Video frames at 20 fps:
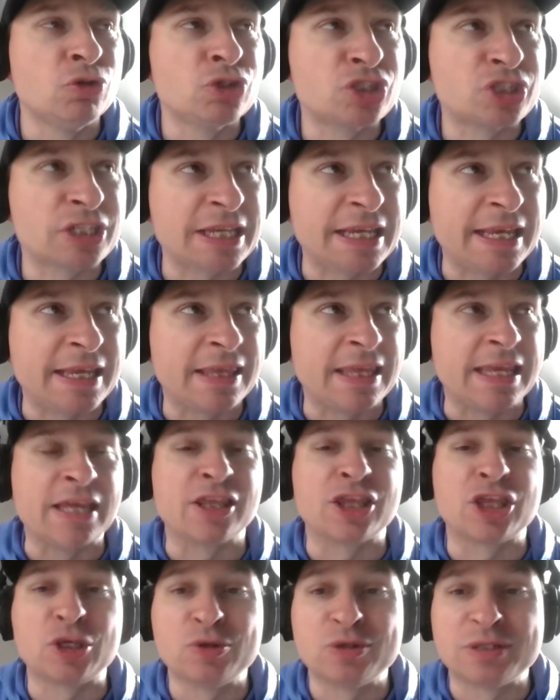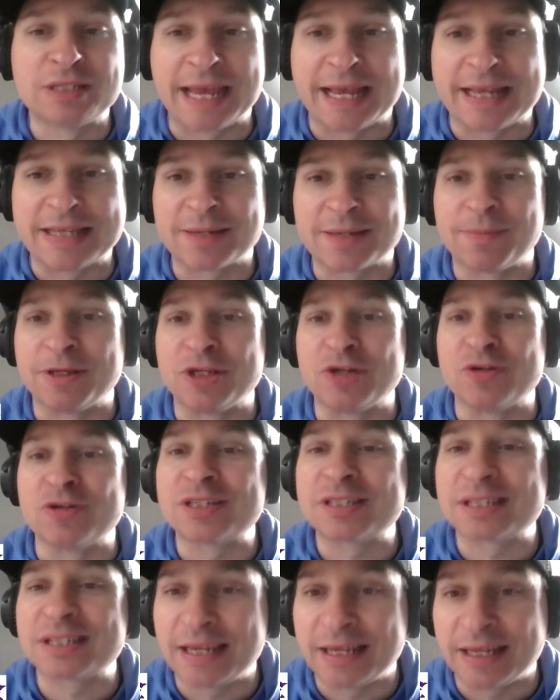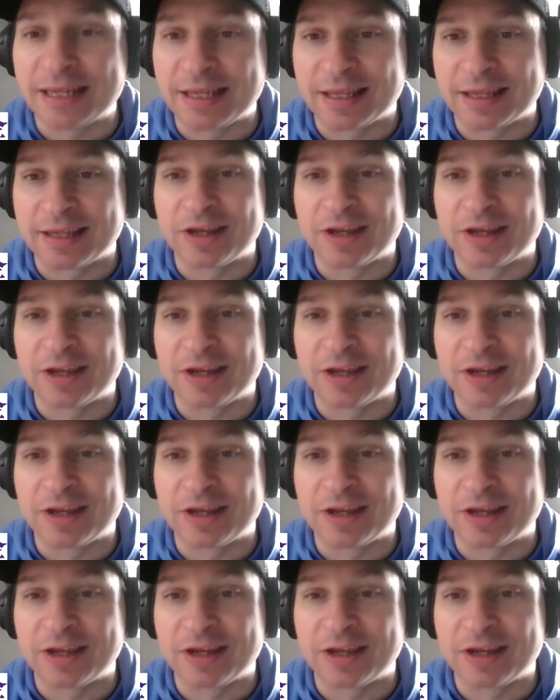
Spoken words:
see the enthusiasm and you see,